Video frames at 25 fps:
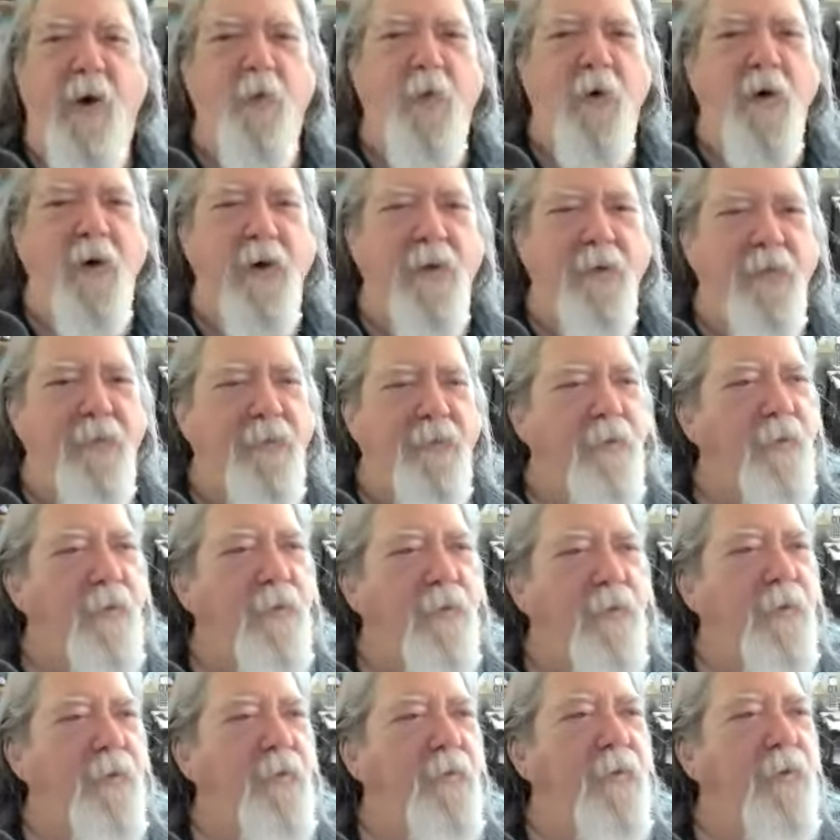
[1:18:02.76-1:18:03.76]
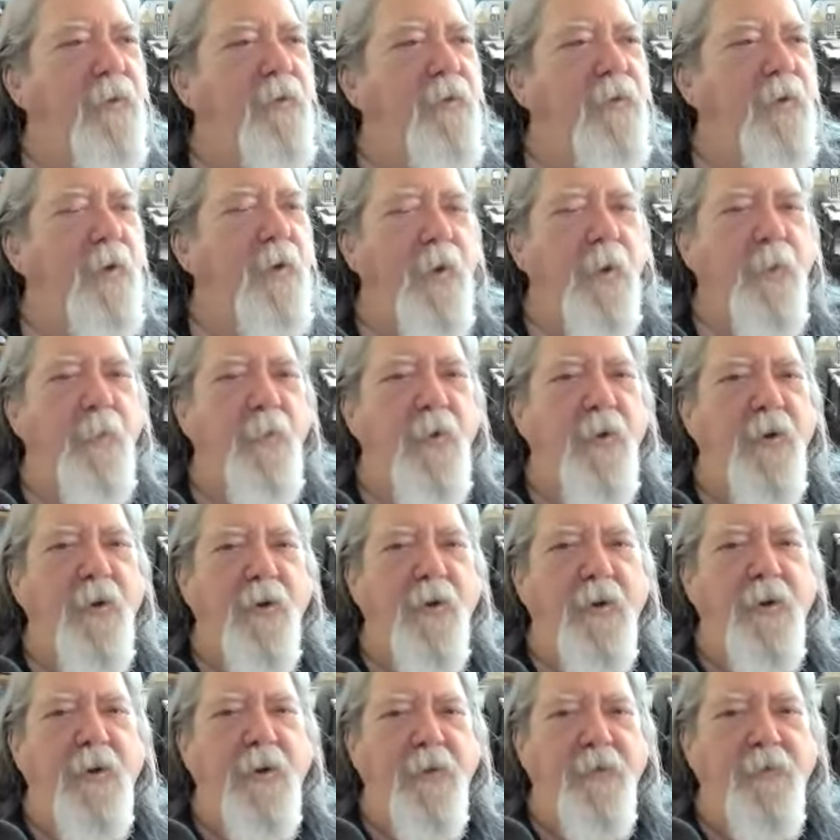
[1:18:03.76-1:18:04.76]
way of
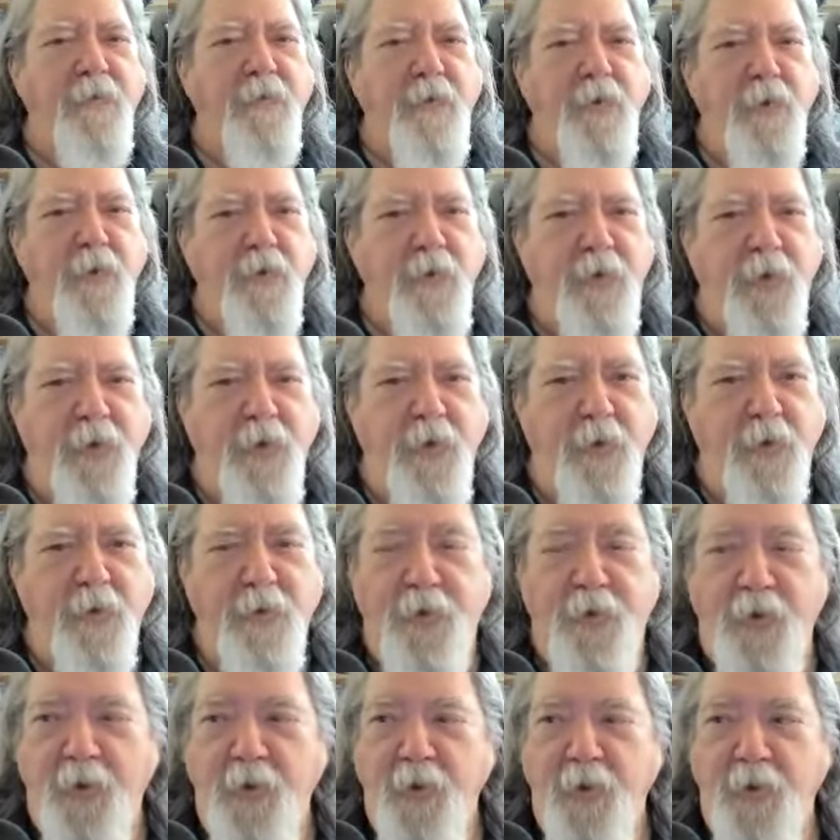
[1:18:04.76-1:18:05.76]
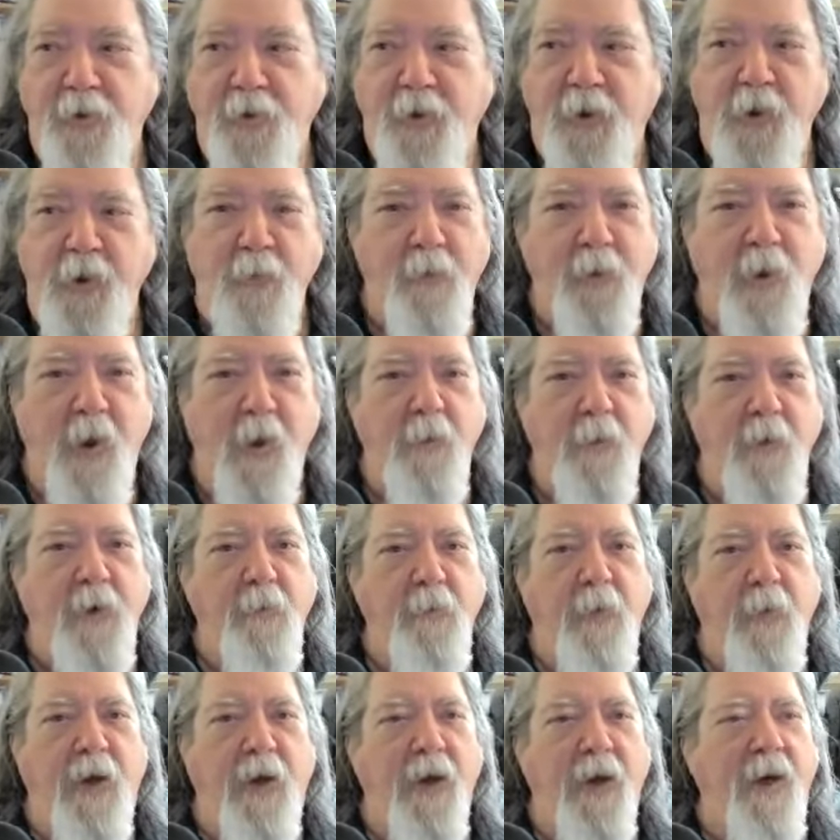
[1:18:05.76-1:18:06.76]
deliberately confusing you, so you'll keep coming
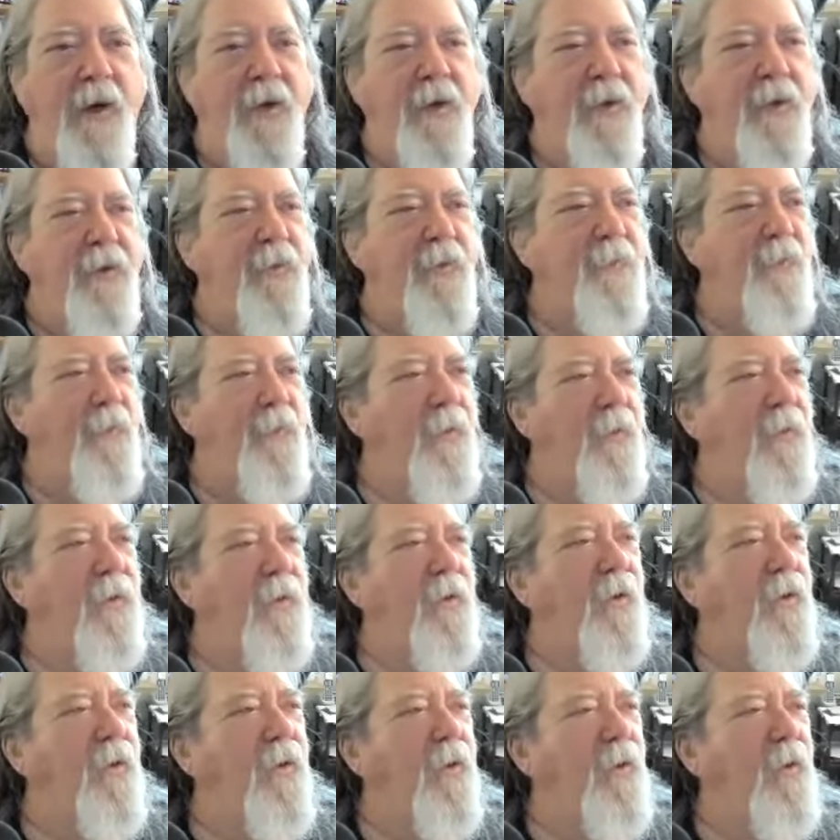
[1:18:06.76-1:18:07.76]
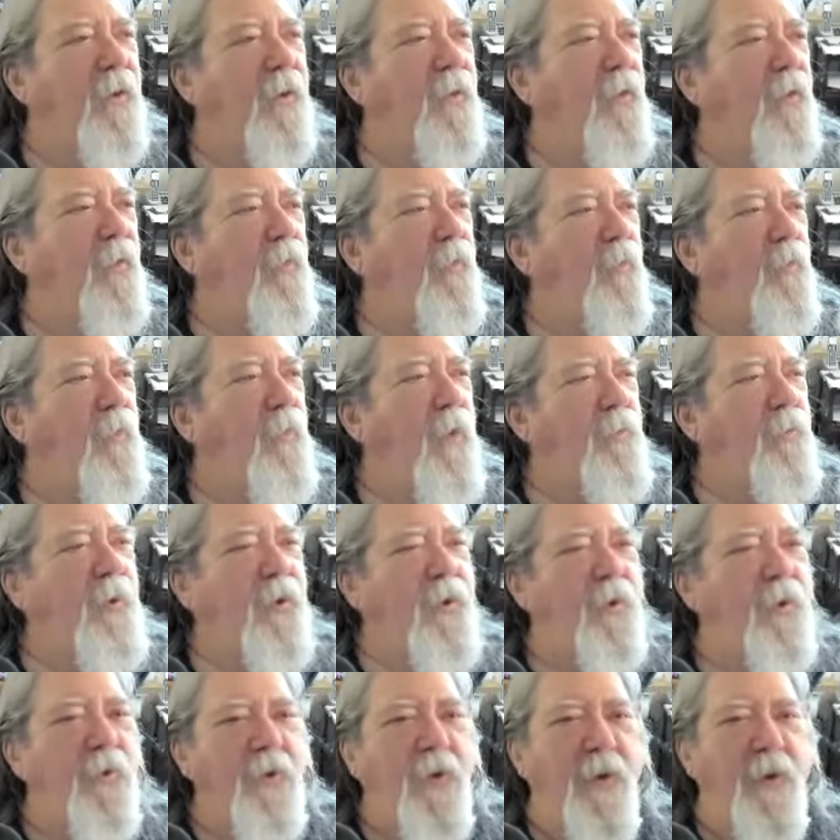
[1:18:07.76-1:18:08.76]
back. Maybe
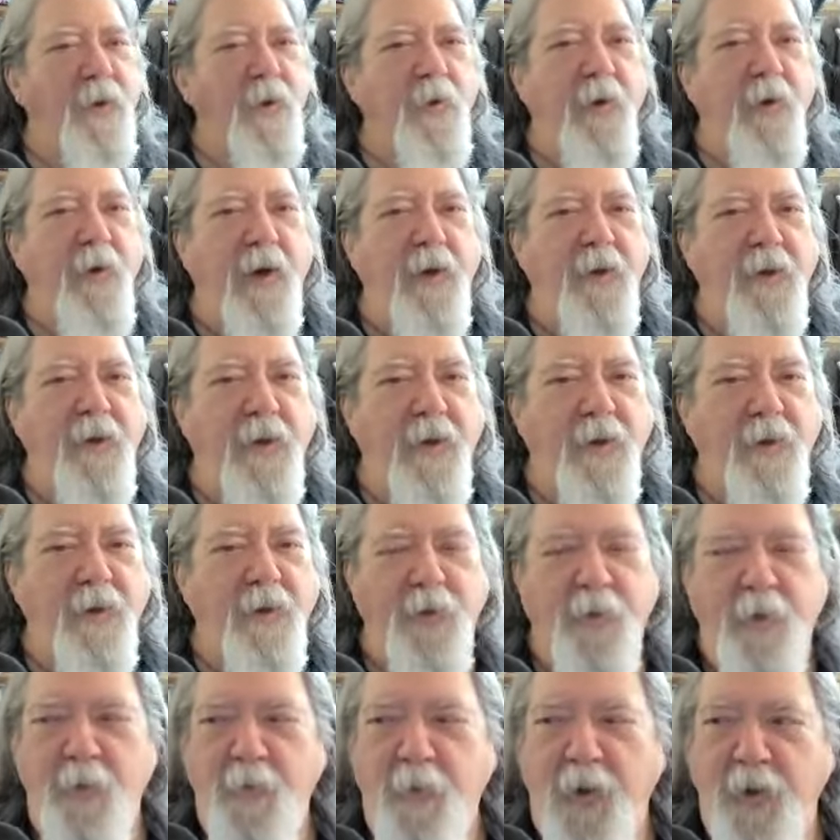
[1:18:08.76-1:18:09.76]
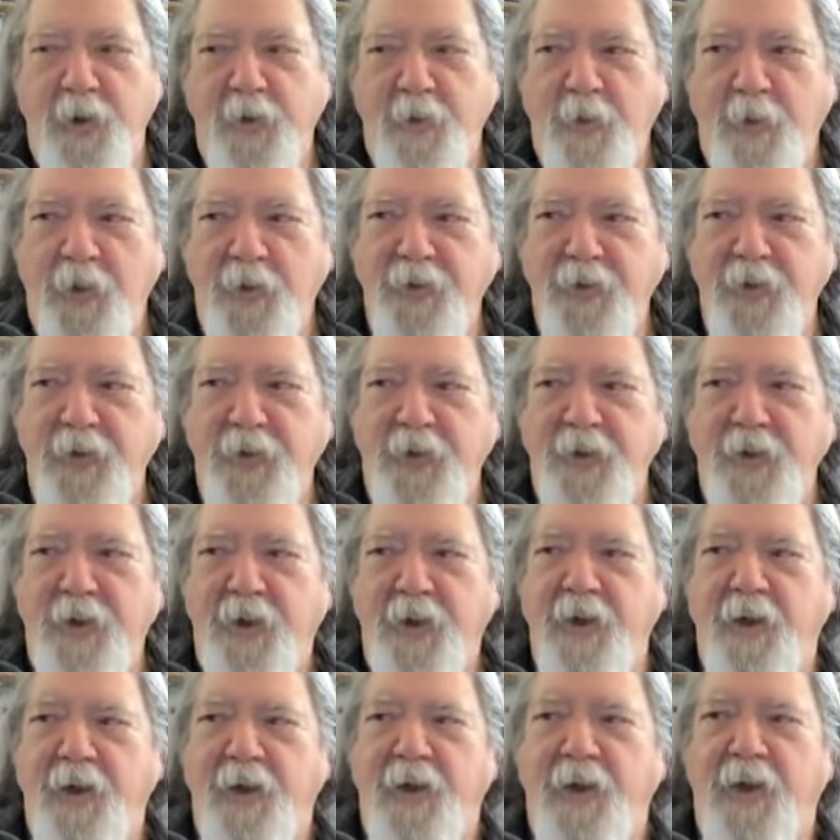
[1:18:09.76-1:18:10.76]
he'll get around to answering my question.
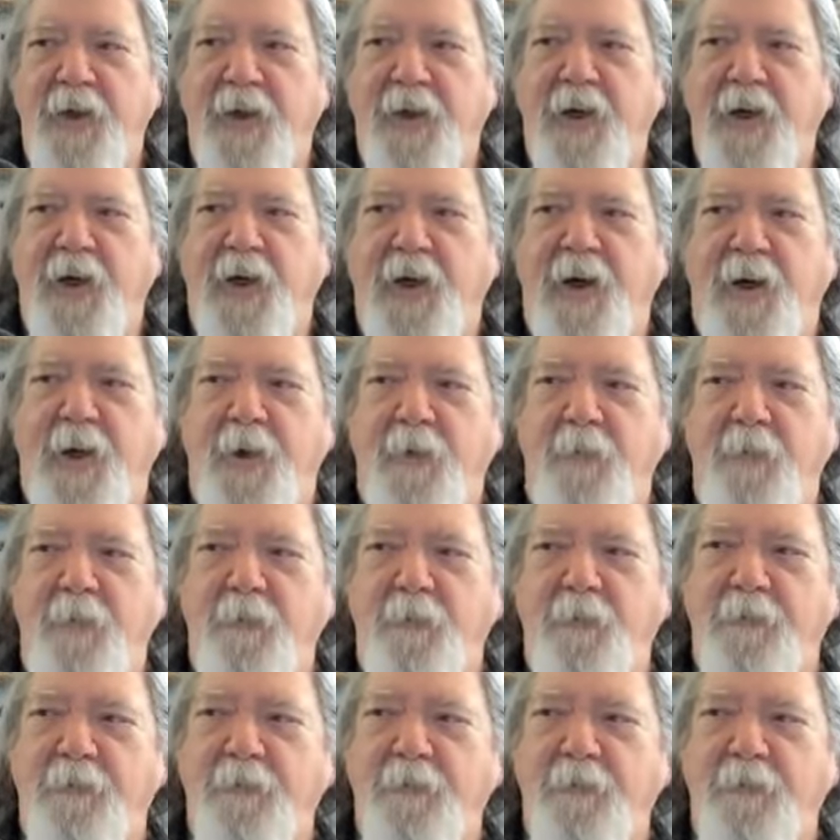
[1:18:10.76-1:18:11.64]
Um,